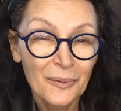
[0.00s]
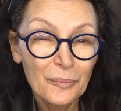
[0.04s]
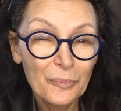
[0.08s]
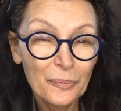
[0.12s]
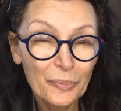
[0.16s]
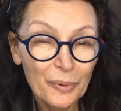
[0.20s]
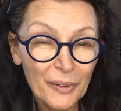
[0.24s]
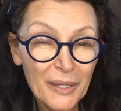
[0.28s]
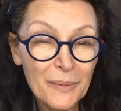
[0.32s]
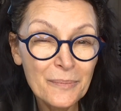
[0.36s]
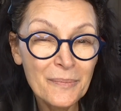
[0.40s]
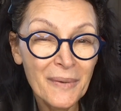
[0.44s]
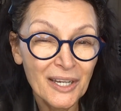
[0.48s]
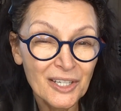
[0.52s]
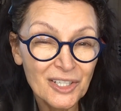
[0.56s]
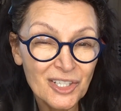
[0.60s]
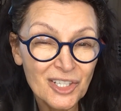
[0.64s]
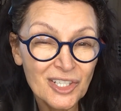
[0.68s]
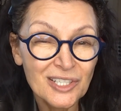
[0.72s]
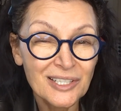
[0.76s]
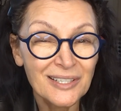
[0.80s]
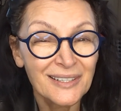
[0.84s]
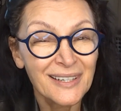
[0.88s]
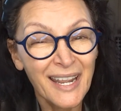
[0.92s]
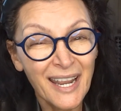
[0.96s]
pretty
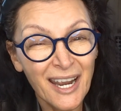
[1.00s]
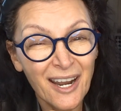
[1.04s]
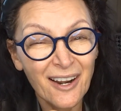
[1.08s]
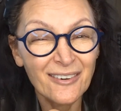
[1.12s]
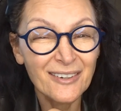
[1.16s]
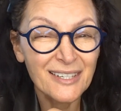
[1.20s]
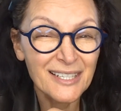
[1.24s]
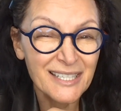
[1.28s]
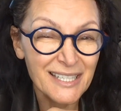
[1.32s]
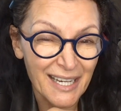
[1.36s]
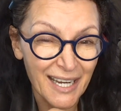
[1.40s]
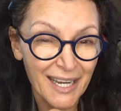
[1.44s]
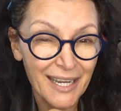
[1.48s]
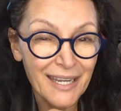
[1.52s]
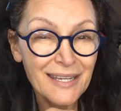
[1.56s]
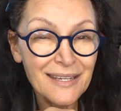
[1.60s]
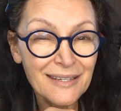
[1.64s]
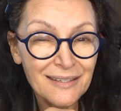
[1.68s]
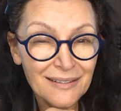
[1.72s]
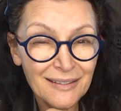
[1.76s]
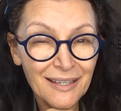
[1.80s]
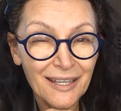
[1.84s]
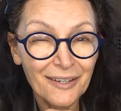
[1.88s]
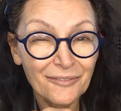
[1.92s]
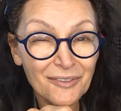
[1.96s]
much an hour a
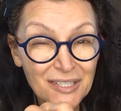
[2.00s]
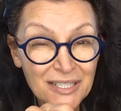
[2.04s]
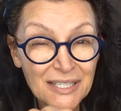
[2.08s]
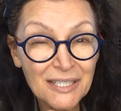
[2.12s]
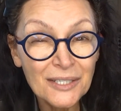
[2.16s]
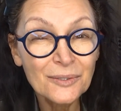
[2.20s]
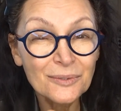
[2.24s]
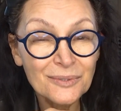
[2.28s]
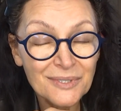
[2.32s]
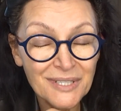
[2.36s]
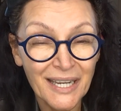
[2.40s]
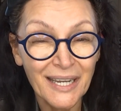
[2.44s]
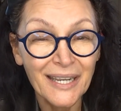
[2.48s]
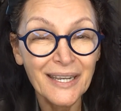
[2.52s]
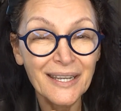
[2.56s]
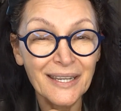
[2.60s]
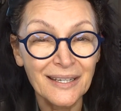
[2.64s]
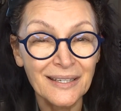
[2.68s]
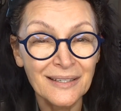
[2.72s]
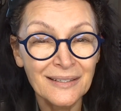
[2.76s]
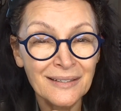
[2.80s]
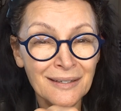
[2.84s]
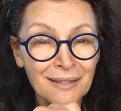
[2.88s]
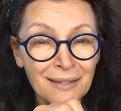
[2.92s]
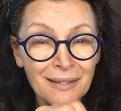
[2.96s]
day, every single
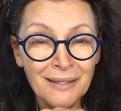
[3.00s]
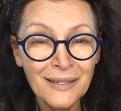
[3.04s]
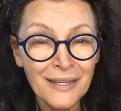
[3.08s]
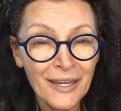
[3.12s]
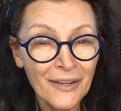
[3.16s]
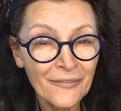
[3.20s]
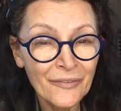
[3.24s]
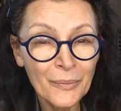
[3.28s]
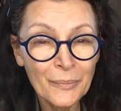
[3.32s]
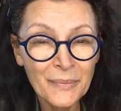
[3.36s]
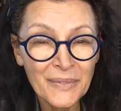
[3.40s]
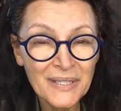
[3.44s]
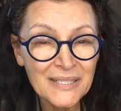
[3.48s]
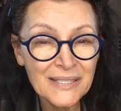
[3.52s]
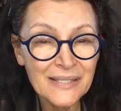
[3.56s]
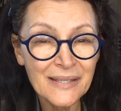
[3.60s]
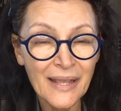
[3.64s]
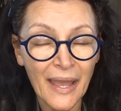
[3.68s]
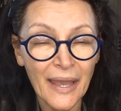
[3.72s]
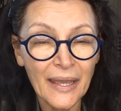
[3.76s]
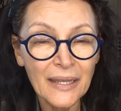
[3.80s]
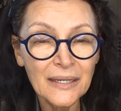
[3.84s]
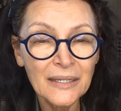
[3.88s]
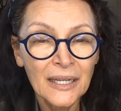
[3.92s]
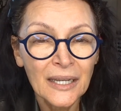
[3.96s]
day, never miss
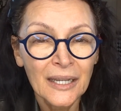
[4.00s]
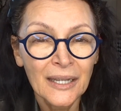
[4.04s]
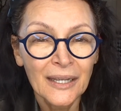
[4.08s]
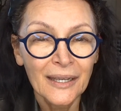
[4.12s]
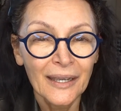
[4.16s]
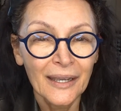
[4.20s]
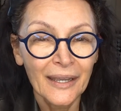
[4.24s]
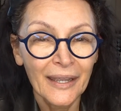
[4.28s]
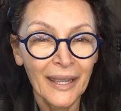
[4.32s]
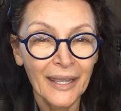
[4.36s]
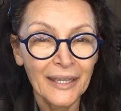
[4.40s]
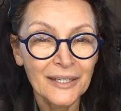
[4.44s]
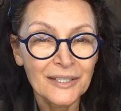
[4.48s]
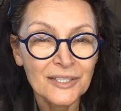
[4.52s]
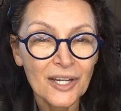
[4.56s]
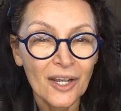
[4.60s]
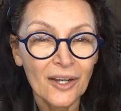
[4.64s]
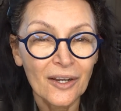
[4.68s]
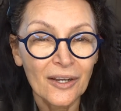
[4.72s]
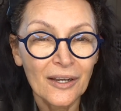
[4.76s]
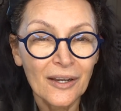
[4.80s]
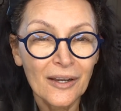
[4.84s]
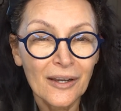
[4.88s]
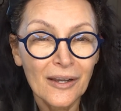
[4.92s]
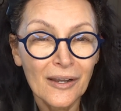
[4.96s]
that. And
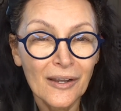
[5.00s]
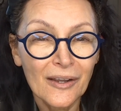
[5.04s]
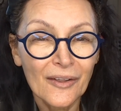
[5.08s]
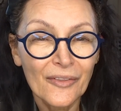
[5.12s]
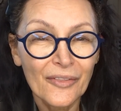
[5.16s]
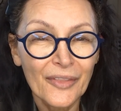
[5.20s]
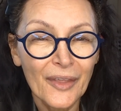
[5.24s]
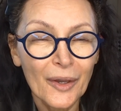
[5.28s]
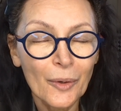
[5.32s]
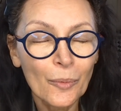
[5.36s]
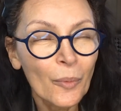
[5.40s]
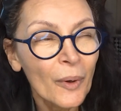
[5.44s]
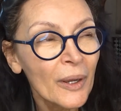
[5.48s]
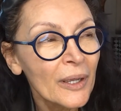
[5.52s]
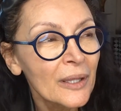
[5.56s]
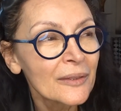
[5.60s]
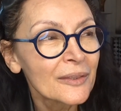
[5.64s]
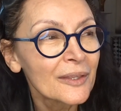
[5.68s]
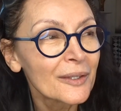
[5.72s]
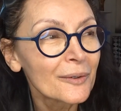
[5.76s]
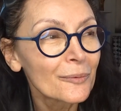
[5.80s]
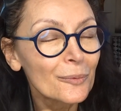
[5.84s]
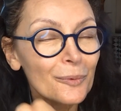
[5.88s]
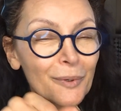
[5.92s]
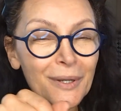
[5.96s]

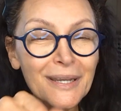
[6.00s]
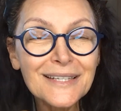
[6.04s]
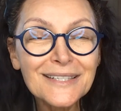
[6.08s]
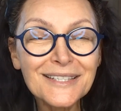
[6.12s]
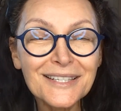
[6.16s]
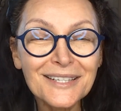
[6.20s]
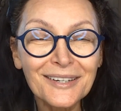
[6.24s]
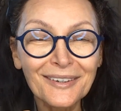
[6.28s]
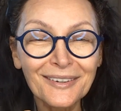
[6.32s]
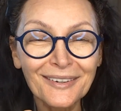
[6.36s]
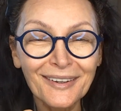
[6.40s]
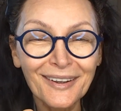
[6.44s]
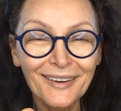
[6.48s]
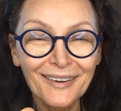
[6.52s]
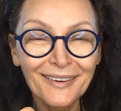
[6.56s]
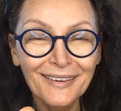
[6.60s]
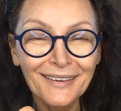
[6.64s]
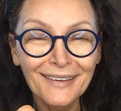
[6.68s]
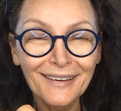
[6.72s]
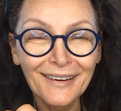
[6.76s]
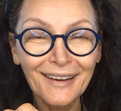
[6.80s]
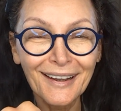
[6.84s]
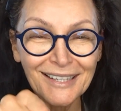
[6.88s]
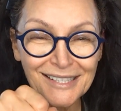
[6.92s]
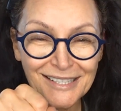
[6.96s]
the reason
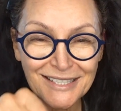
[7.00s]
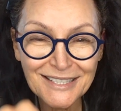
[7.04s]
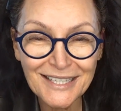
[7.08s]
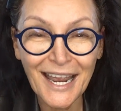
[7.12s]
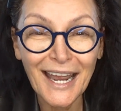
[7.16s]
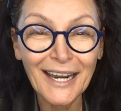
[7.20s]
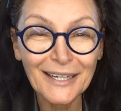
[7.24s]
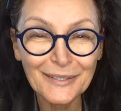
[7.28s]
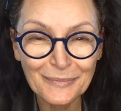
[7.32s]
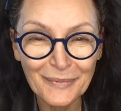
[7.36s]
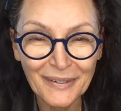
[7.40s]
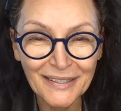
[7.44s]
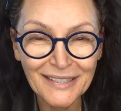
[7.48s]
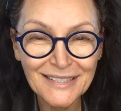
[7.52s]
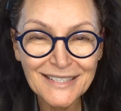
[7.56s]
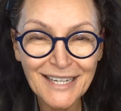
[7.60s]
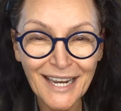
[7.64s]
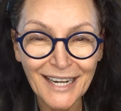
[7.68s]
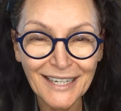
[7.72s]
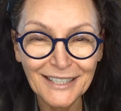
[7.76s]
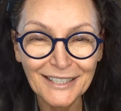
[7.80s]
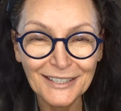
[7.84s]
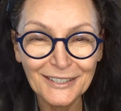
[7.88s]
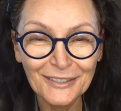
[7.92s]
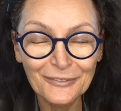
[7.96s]
I started
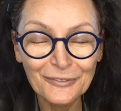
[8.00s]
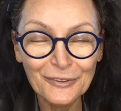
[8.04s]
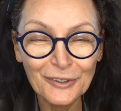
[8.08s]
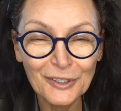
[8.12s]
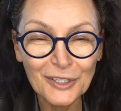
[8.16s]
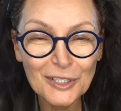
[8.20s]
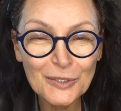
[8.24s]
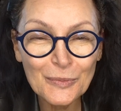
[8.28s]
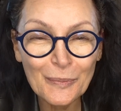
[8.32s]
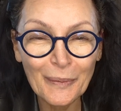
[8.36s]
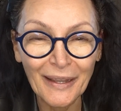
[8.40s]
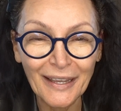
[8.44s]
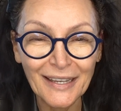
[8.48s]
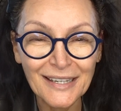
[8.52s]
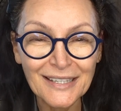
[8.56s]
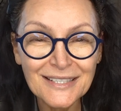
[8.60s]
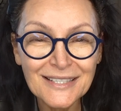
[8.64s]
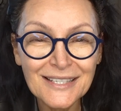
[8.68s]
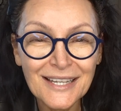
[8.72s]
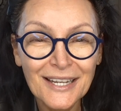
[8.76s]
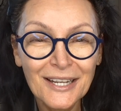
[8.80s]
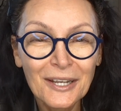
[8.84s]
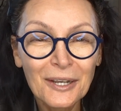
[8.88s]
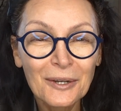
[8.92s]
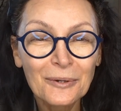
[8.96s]
meditating in the first
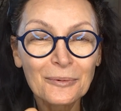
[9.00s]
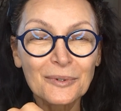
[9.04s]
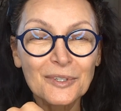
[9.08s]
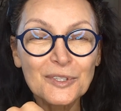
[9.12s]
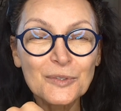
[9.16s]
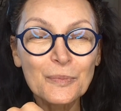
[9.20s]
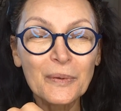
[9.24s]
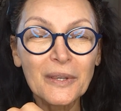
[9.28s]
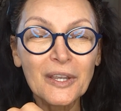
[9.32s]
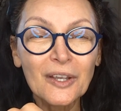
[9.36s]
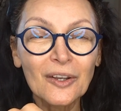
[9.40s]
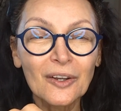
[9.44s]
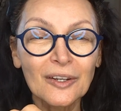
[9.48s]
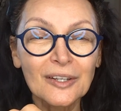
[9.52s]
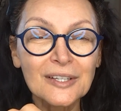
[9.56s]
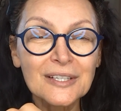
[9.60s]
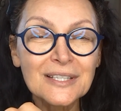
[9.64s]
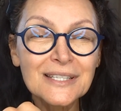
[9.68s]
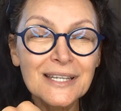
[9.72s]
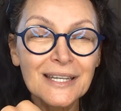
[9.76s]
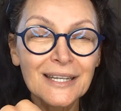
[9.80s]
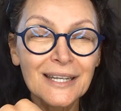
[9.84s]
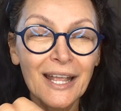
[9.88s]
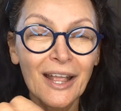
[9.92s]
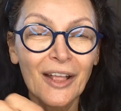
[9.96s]
place was
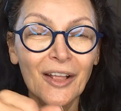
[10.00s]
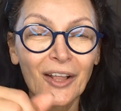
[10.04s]
because